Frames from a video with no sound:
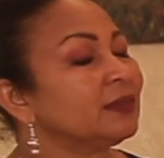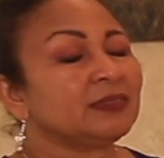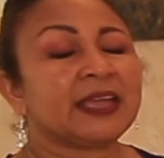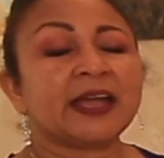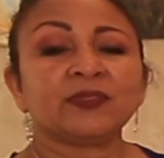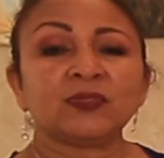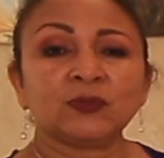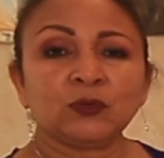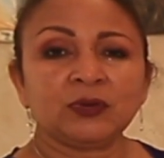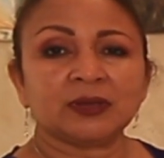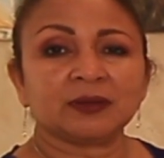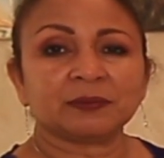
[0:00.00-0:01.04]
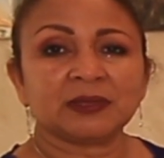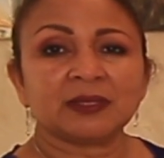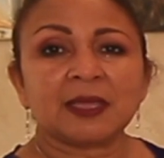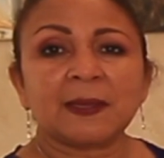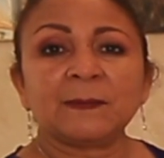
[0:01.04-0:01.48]
the anthurium
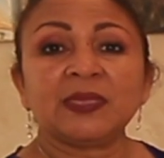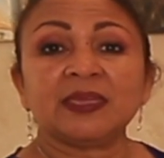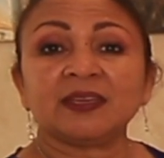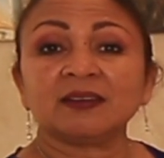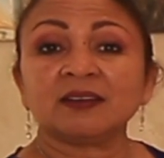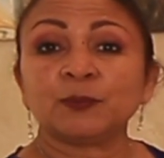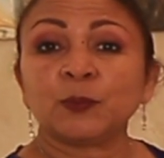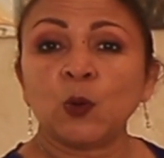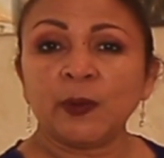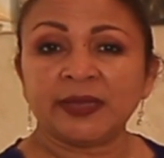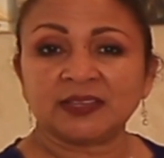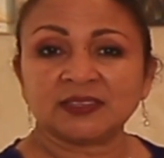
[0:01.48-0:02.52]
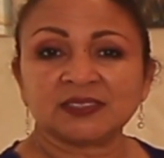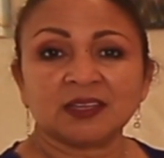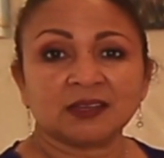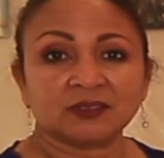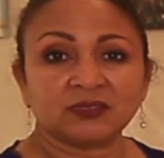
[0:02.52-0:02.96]
being her point
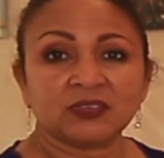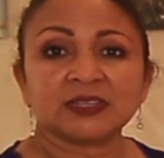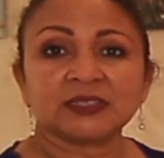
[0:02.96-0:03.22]
of